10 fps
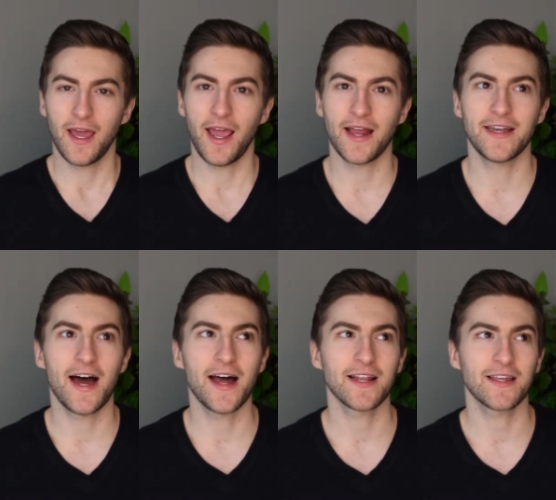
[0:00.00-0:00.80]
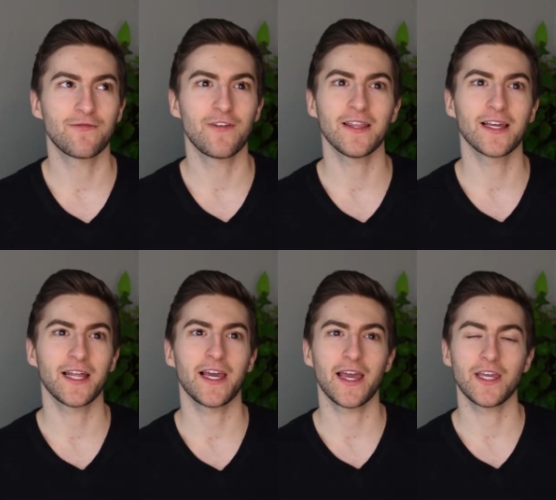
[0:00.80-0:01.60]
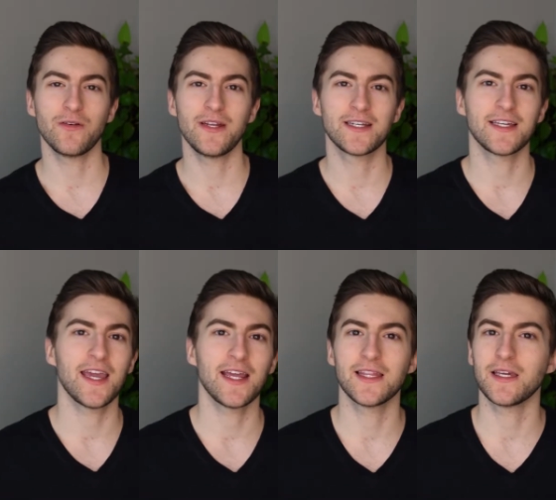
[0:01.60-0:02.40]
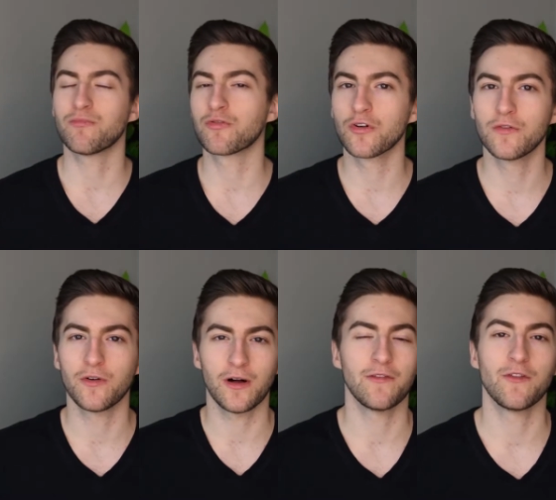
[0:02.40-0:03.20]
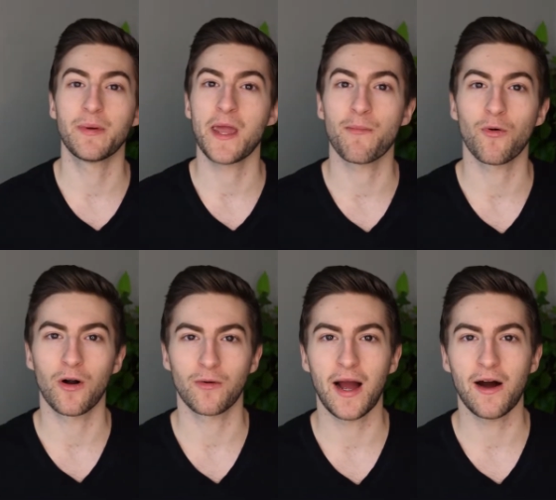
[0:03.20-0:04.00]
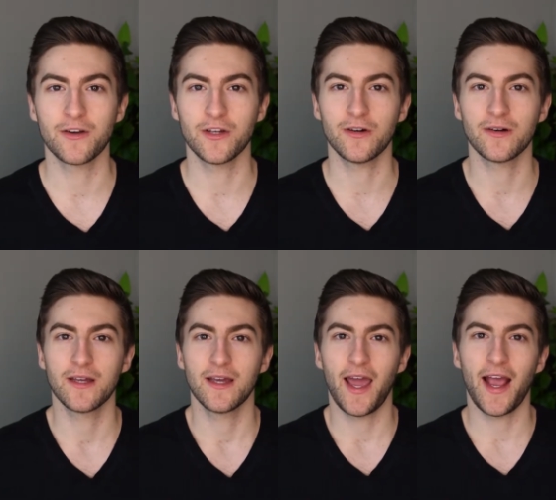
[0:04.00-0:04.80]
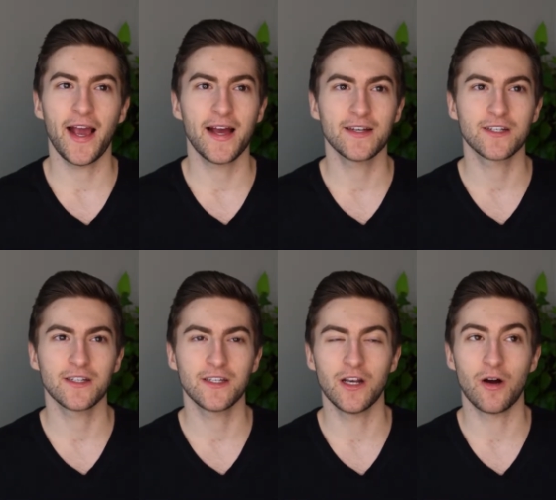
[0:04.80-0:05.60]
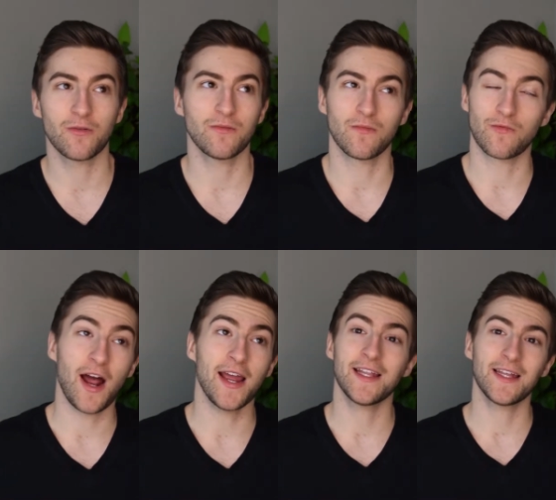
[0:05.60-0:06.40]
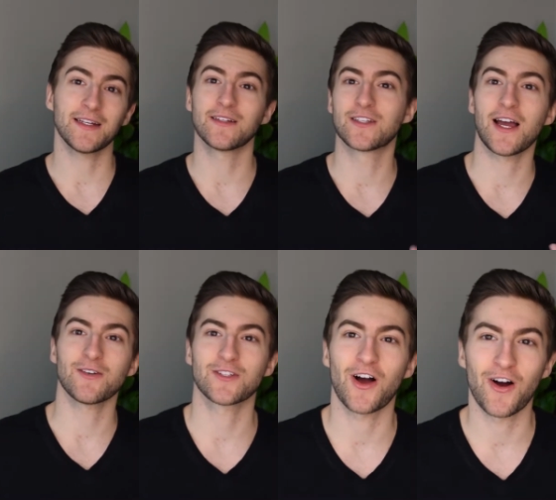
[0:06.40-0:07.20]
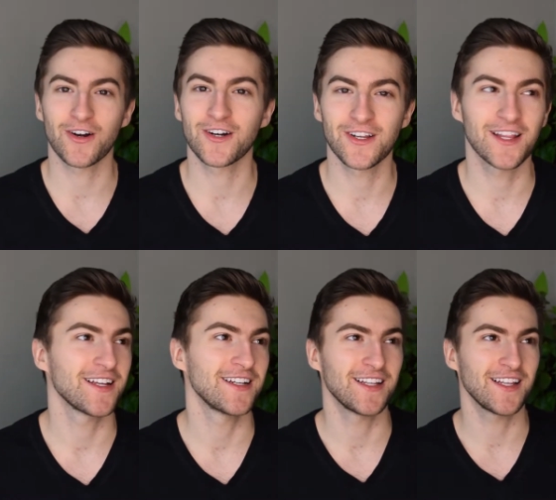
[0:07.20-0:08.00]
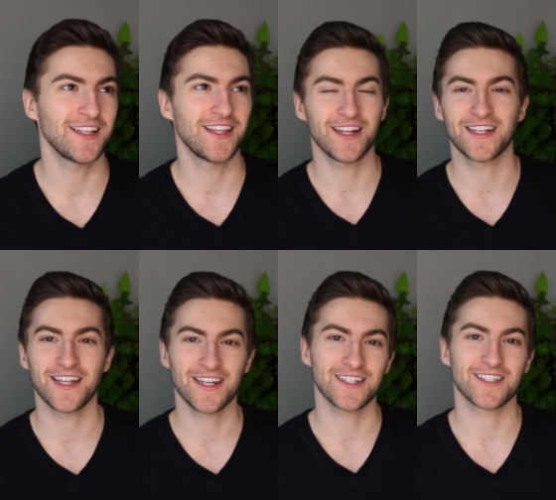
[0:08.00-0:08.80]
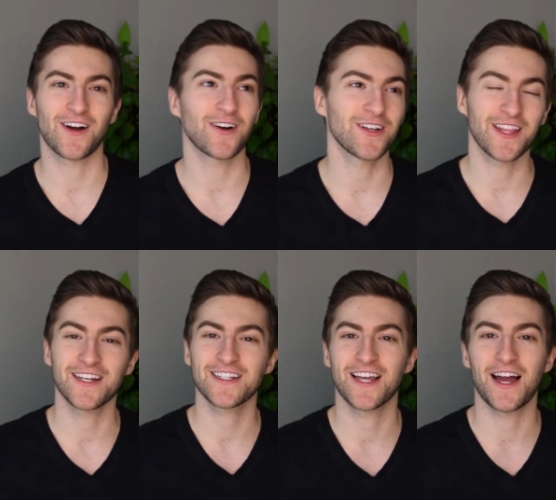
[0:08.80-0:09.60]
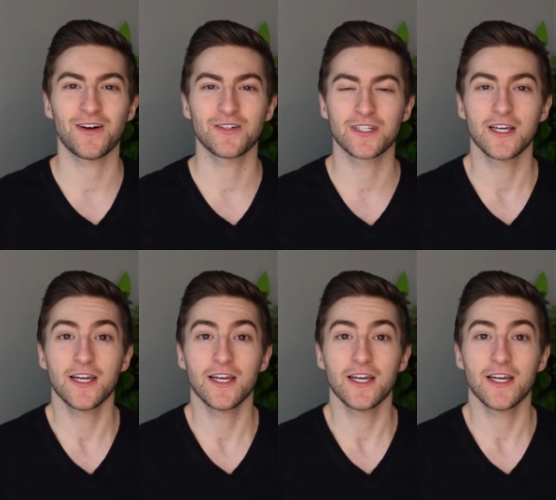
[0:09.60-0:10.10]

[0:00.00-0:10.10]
and not feeling like you need to gain the approval of the people around you. And you know, Ryan, that sounds harder than that that is harder than it sounds.